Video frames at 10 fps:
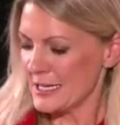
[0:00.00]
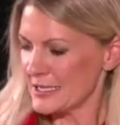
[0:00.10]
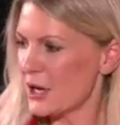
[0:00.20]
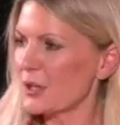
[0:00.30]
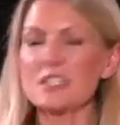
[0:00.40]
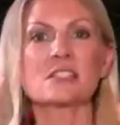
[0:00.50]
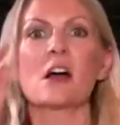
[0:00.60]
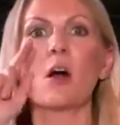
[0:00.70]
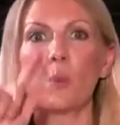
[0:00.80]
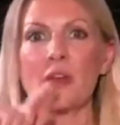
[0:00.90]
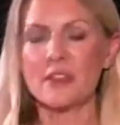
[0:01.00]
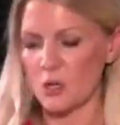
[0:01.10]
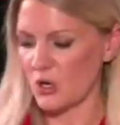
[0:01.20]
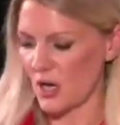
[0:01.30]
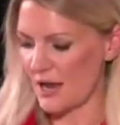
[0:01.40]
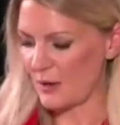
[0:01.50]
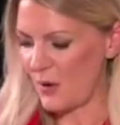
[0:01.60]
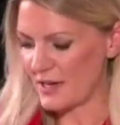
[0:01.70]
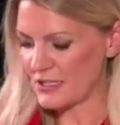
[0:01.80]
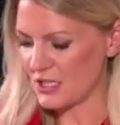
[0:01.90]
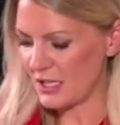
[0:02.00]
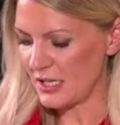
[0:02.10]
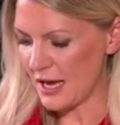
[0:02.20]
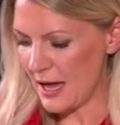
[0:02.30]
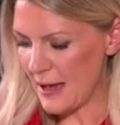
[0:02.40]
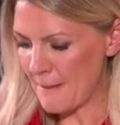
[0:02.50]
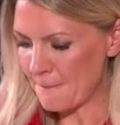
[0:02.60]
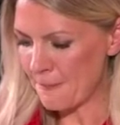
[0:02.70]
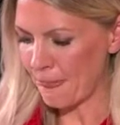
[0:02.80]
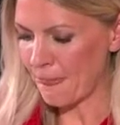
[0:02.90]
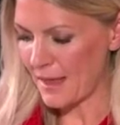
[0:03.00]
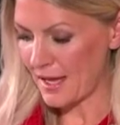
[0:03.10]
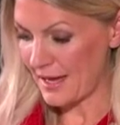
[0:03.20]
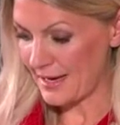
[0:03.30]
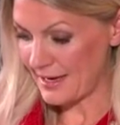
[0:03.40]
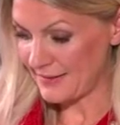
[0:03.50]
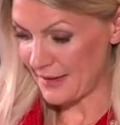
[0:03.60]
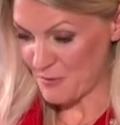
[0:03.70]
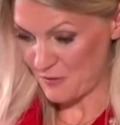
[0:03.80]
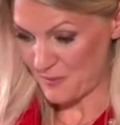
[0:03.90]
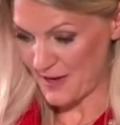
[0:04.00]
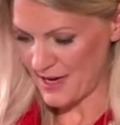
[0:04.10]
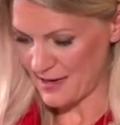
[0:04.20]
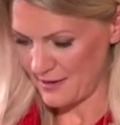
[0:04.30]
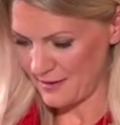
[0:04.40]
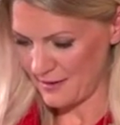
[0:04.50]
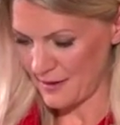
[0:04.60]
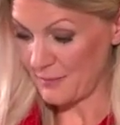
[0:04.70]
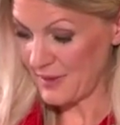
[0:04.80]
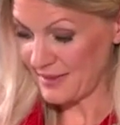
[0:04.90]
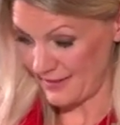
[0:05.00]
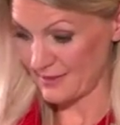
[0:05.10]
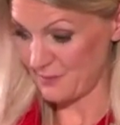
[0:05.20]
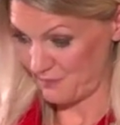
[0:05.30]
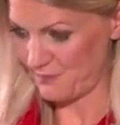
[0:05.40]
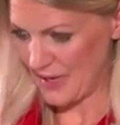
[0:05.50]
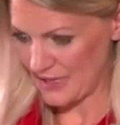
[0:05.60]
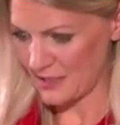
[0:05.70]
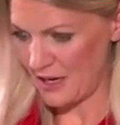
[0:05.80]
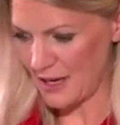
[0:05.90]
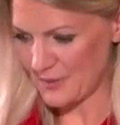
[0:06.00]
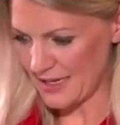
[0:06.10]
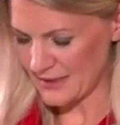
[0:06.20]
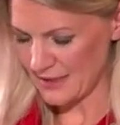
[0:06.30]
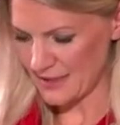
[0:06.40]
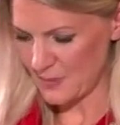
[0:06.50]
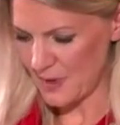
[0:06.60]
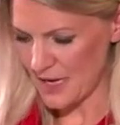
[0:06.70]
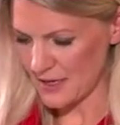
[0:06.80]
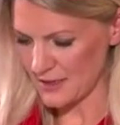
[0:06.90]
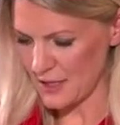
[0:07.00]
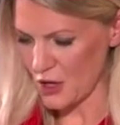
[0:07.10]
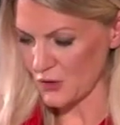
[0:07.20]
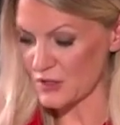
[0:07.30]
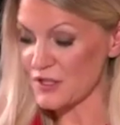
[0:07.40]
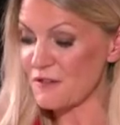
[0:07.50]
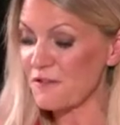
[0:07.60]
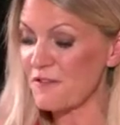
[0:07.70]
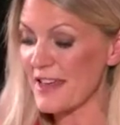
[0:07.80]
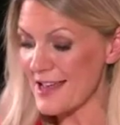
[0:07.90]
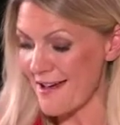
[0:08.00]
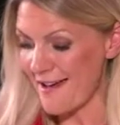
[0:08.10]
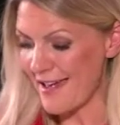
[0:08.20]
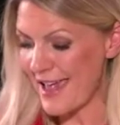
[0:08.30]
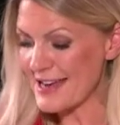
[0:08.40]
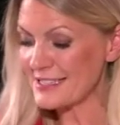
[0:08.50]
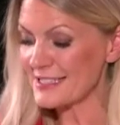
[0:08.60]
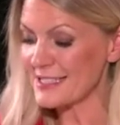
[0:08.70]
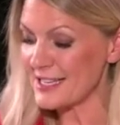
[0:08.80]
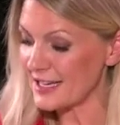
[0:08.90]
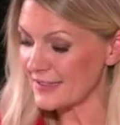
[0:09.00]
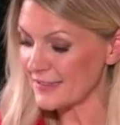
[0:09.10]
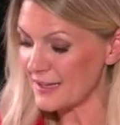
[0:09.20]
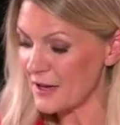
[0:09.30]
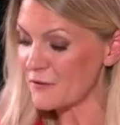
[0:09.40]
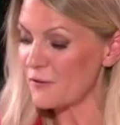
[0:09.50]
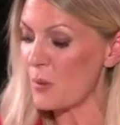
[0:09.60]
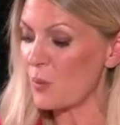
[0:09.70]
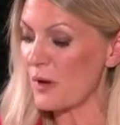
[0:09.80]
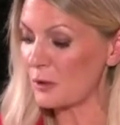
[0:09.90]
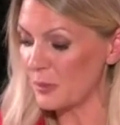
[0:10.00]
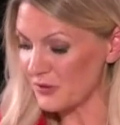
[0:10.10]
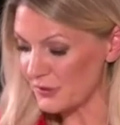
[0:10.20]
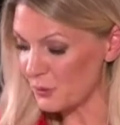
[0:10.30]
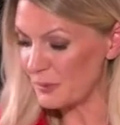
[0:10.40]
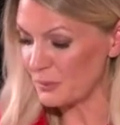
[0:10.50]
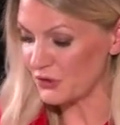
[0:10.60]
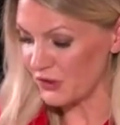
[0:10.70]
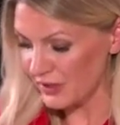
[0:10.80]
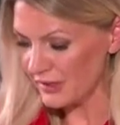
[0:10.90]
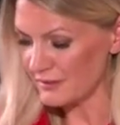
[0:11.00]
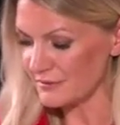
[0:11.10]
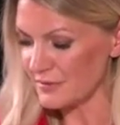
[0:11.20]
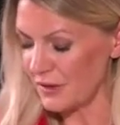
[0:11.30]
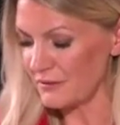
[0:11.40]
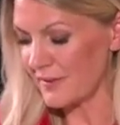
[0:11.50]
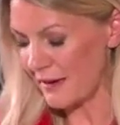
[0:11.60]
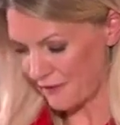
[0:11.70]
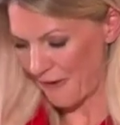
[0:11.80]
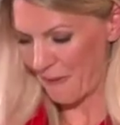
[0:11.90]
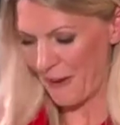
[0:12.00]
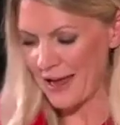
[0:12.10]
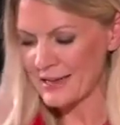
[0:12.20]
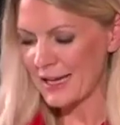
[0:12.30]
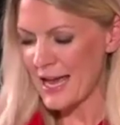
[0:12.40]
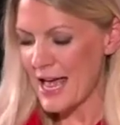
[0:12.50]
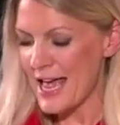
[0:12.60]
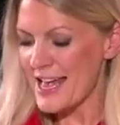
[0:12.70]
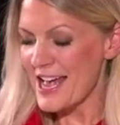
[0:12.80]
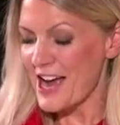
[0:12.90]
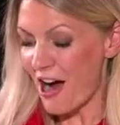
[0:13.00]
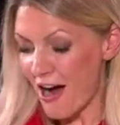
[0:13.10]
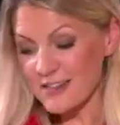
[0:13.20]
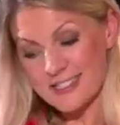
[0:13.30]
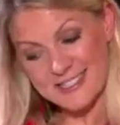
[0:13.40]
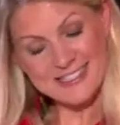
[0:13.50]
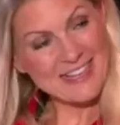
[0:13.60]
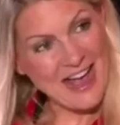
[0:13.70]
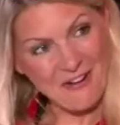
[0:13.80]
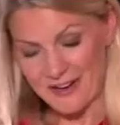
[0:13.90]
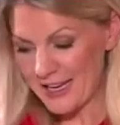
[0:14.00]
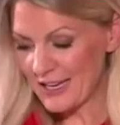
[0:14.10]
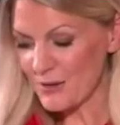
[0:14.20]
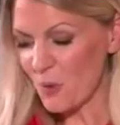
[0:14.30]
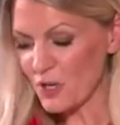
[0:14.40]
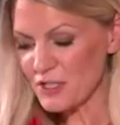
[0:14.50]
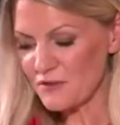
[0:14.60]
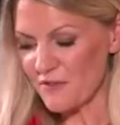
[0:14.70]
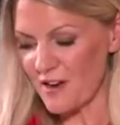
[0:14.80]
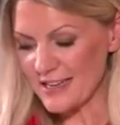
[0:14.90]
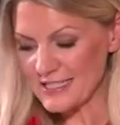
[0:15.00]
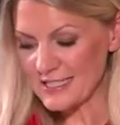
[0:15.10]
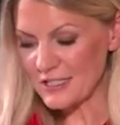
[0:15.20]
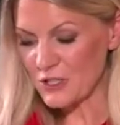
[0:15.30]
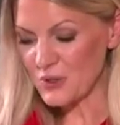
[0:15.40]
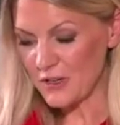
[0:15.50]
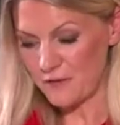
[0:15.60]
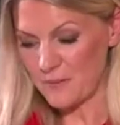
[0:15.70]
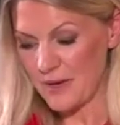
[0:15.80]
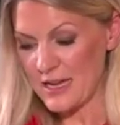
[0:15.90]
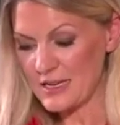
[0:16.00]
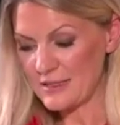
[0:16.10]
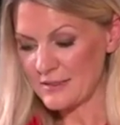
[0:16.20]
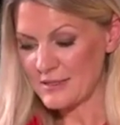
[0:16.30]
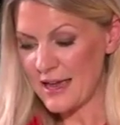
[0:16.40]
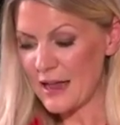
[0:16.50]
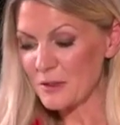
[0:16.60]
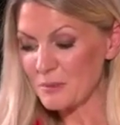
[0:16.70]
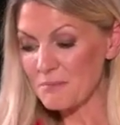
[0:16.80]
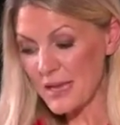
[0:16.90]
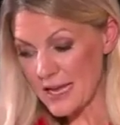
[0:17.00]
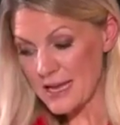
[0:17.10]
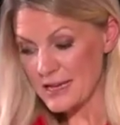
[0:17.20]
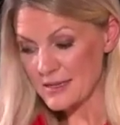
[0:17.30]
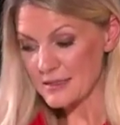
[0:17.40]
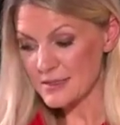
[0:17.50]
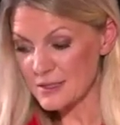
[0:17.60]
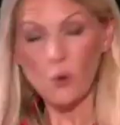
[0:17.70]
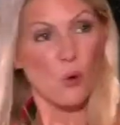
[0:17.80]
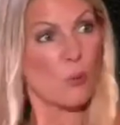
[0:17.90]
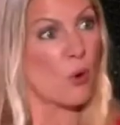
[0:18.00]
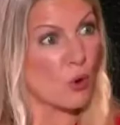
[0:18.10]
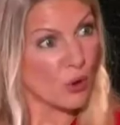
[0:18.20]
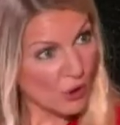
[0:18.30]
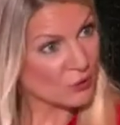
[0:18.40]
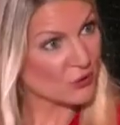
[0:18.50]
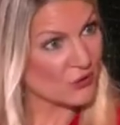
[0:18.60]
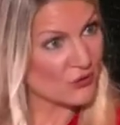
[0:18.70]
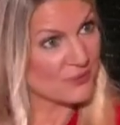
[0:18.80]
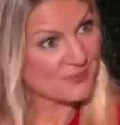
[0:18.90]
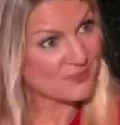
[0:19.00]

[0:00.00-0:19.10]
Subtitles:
So I'm going to start with an online question, and some have been being typed as I speak. So Sophia, age 6, from Wimbledon, not that far away, asks Gary, what advice can you give me to help me score more goals?